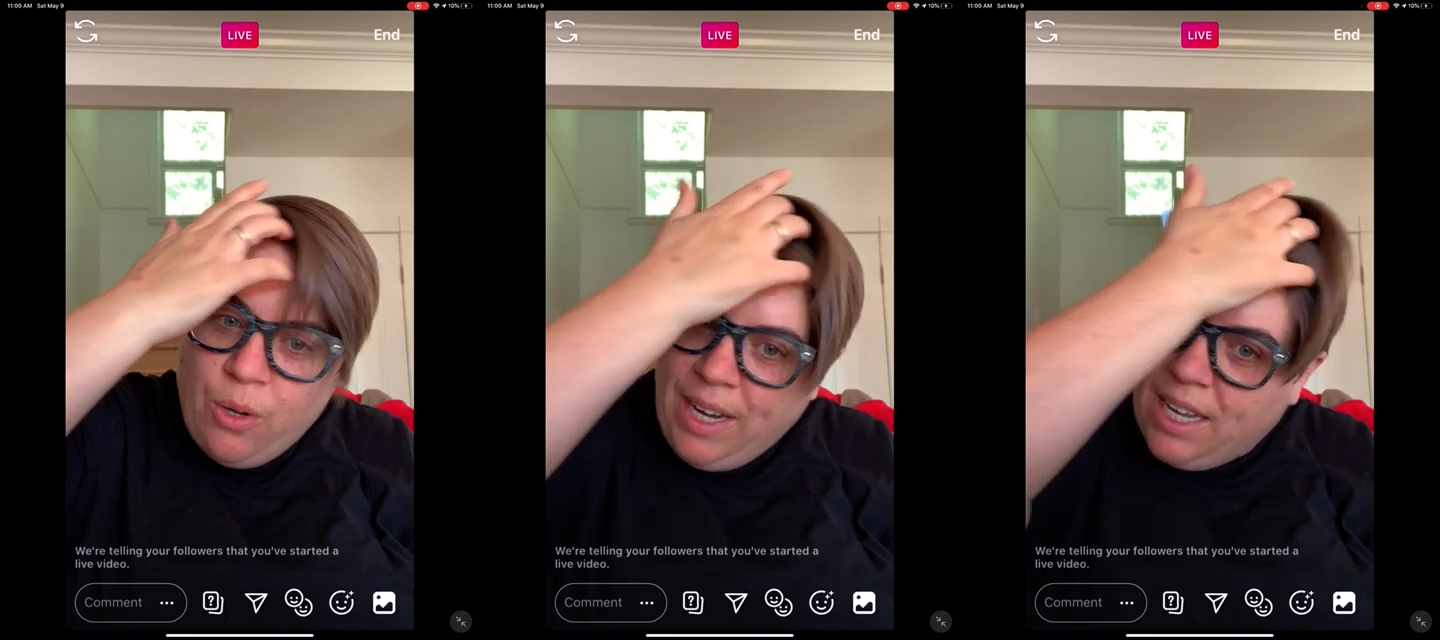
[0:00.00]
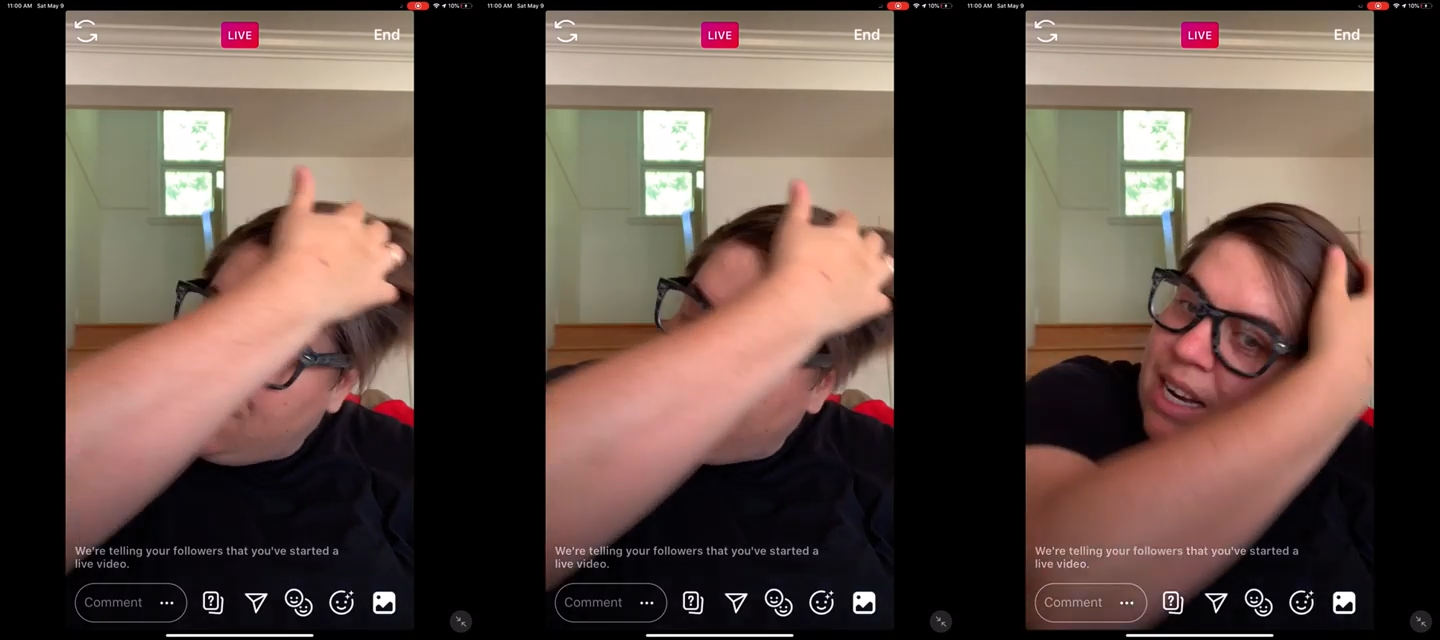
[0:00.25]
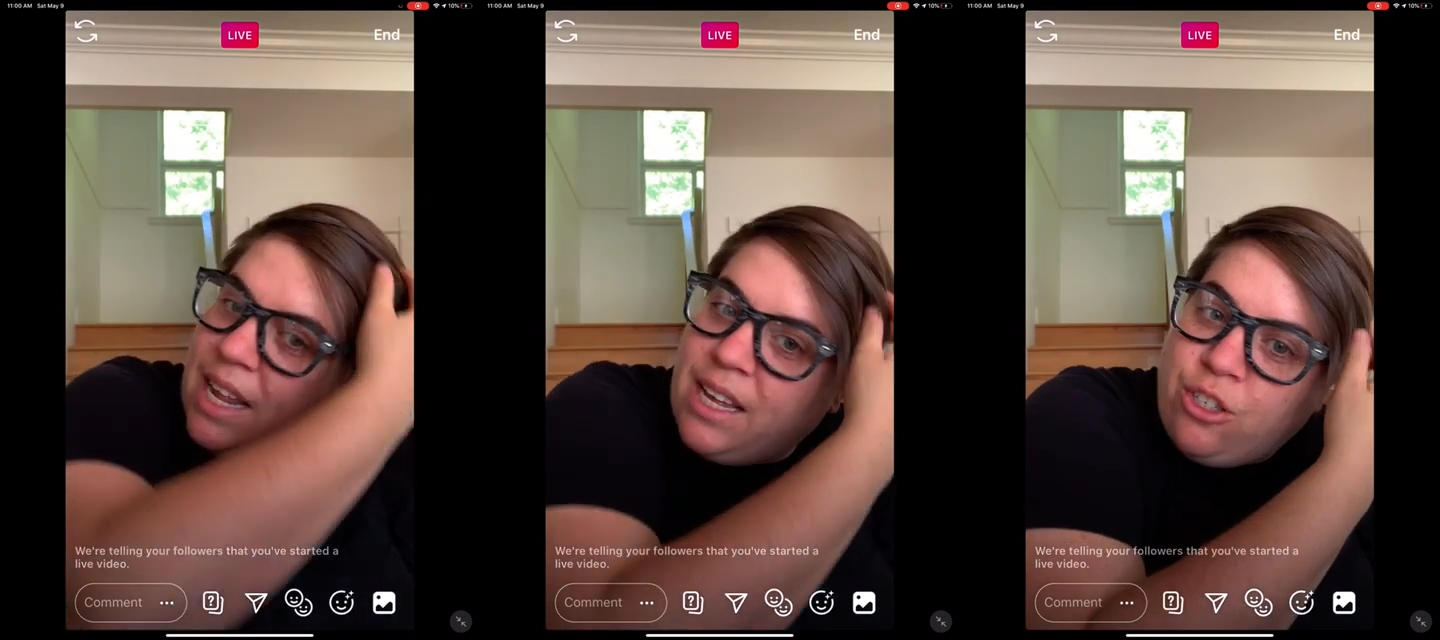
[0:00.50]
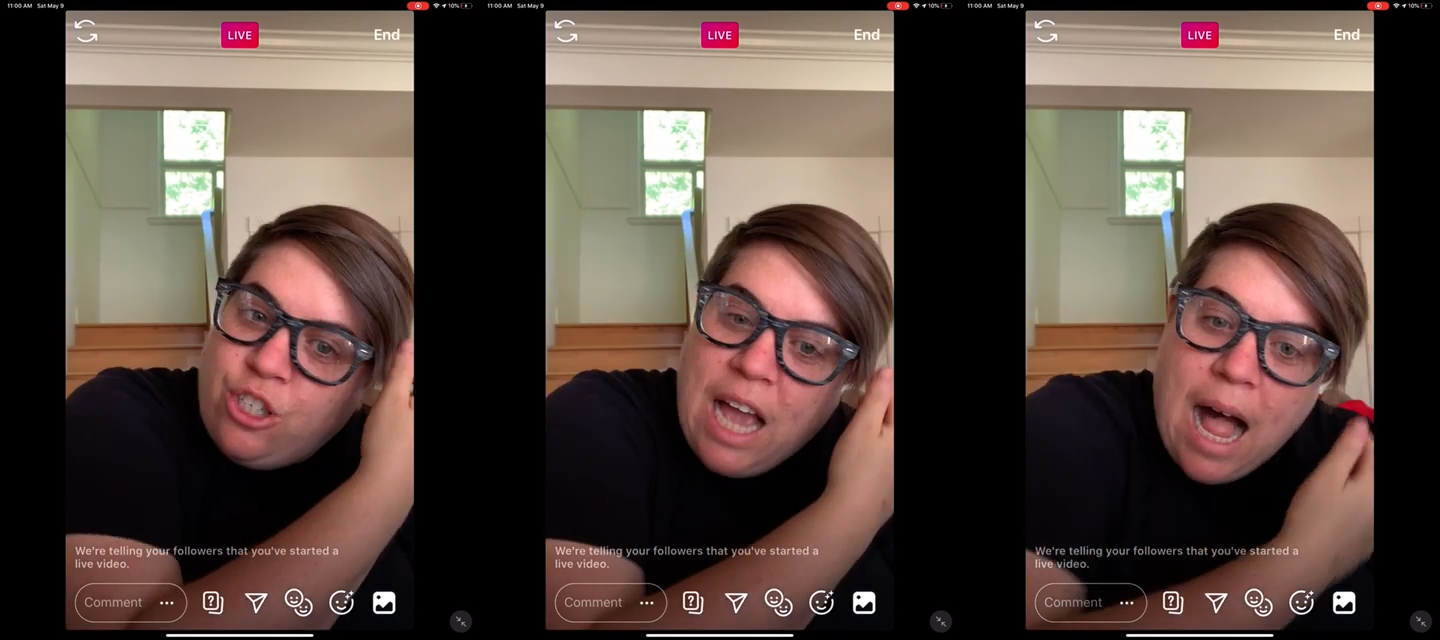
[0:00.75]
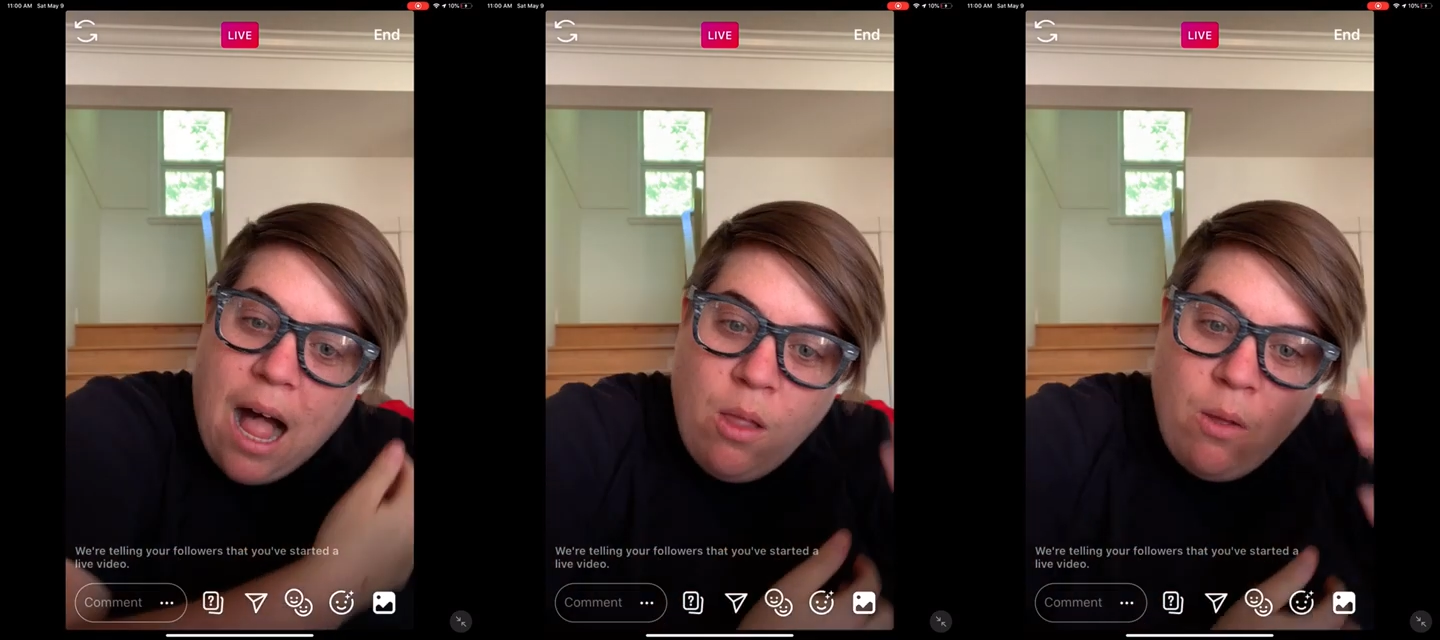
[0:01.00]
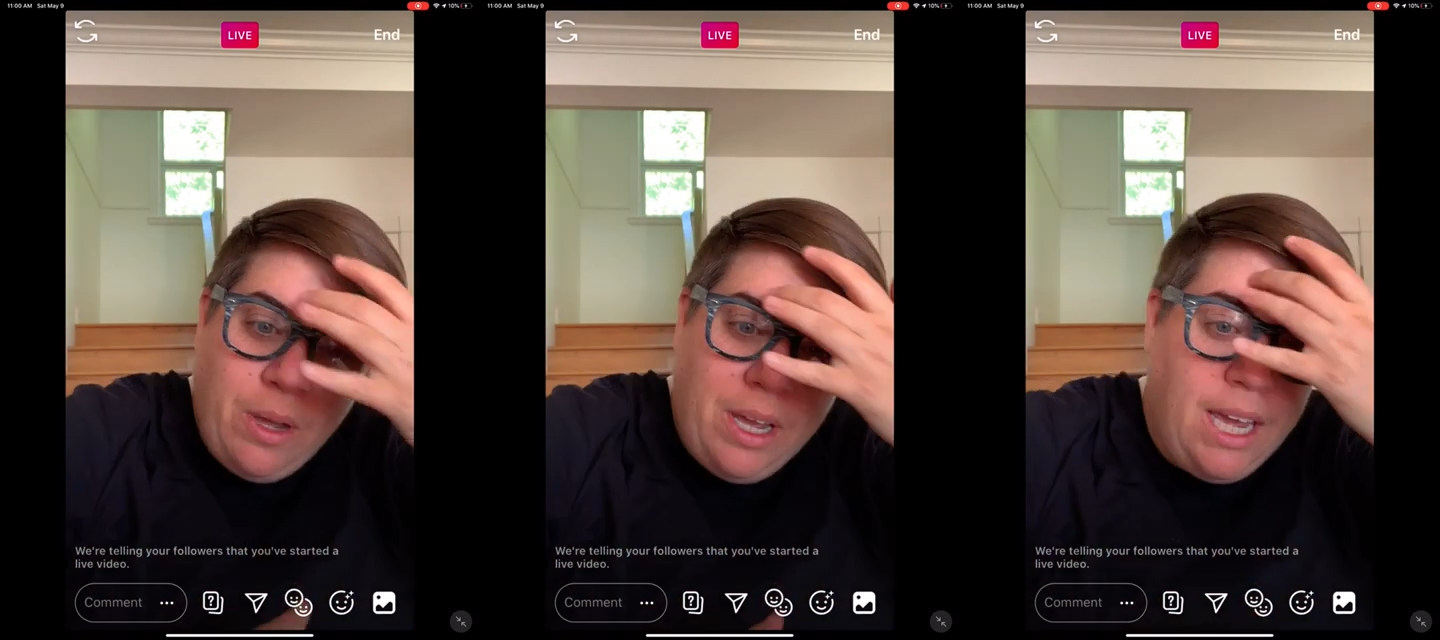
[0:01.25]
us today,
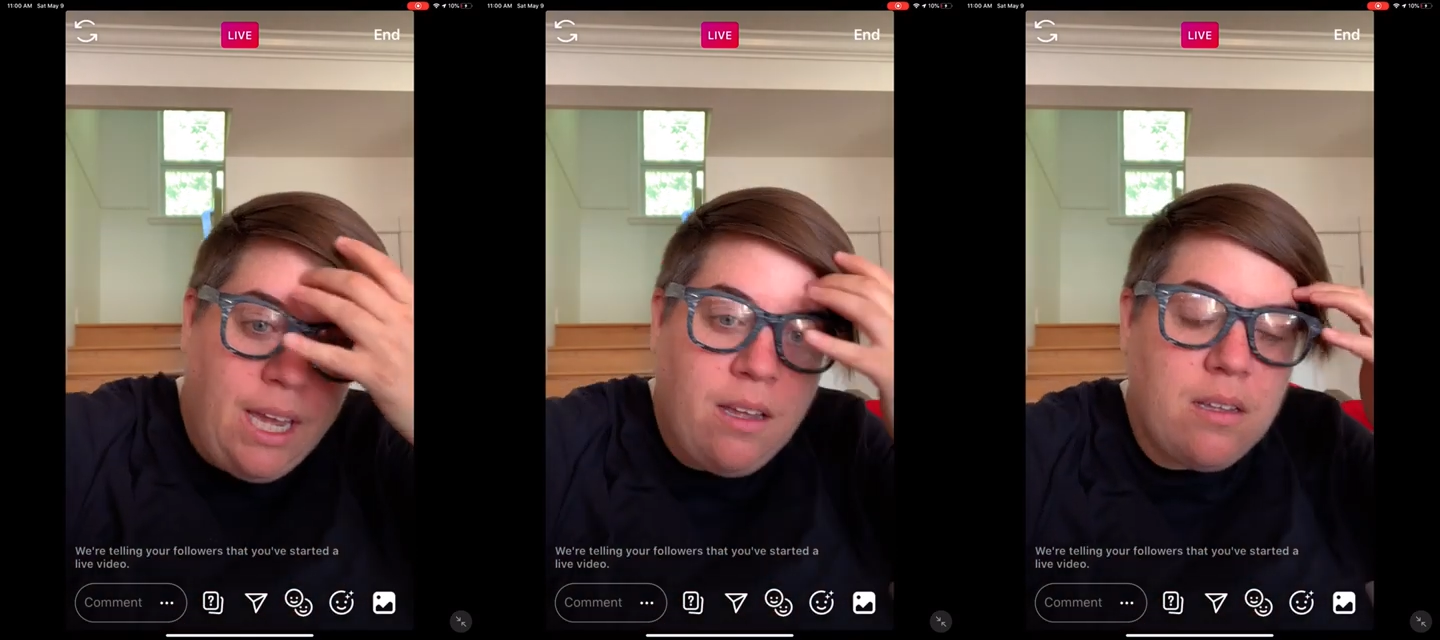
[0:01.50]
shall we?